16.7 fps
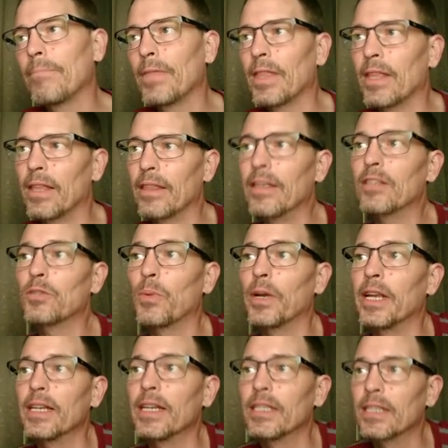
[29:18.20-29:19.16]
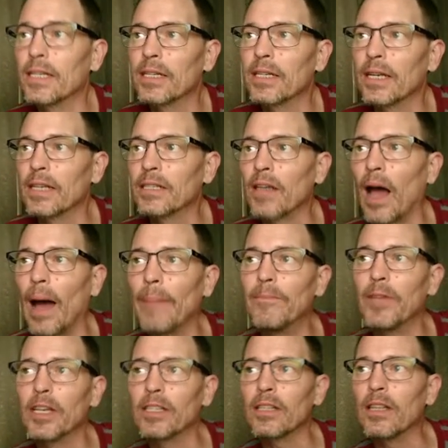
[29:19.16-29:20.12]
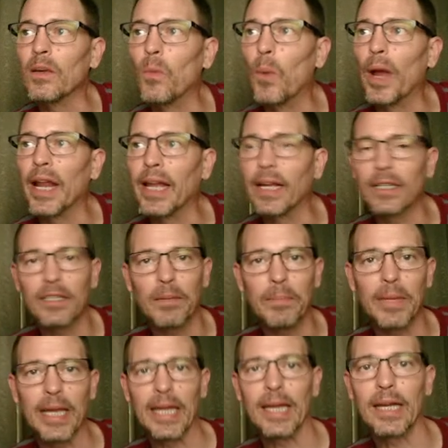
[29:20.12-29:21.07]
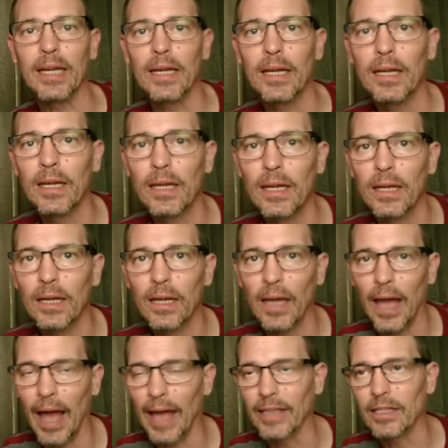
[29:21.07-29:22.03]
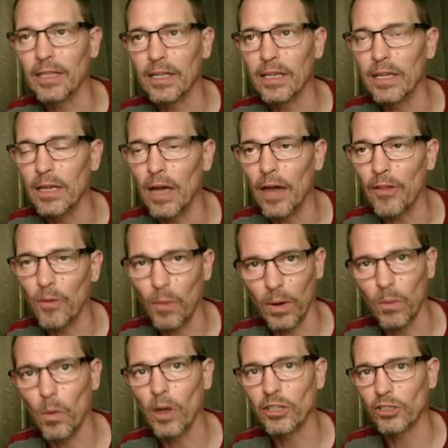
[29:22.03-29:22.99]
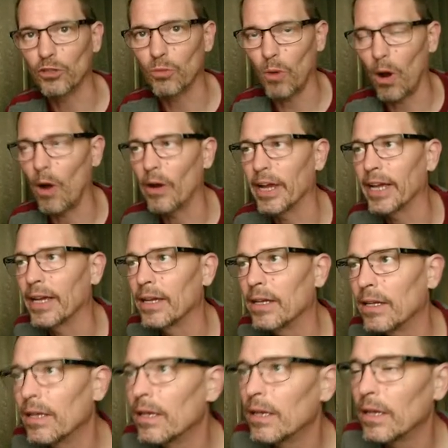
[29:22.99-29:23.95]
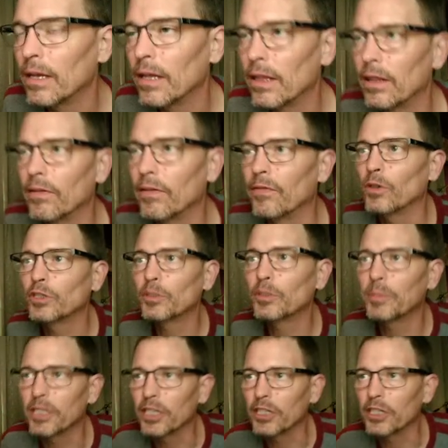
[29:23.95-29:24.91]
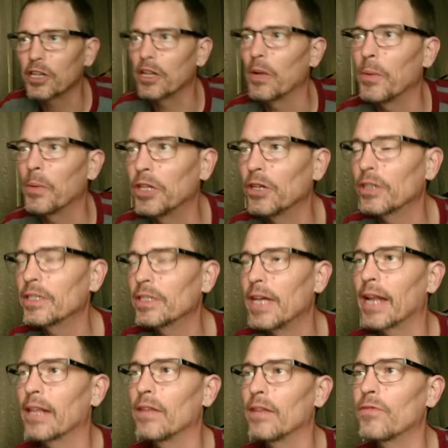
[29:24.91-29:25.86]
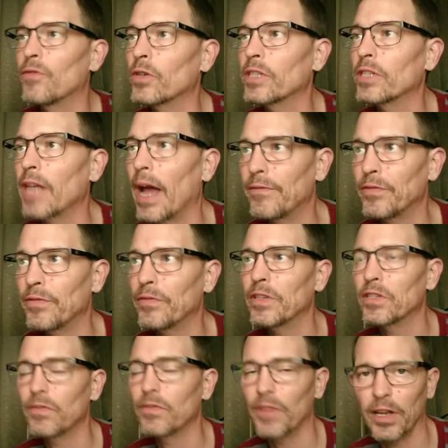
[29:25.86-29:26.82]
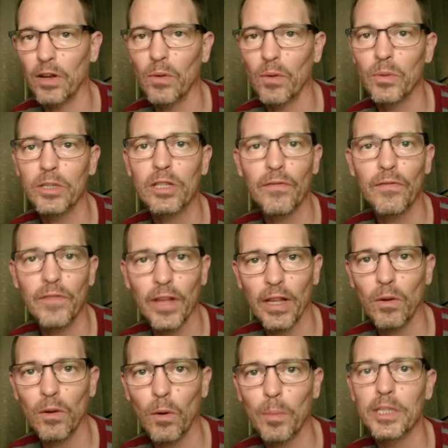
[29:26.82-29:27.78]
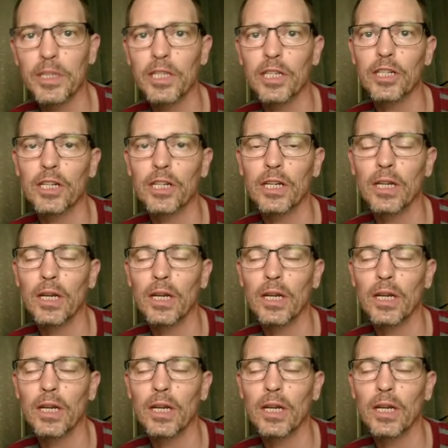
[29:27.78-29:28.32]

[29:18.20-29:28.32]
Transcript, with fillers: This one isn't as obviously winning to me as the other one was drawing. The first position that we looked at in the first half of this video was the Philidor position,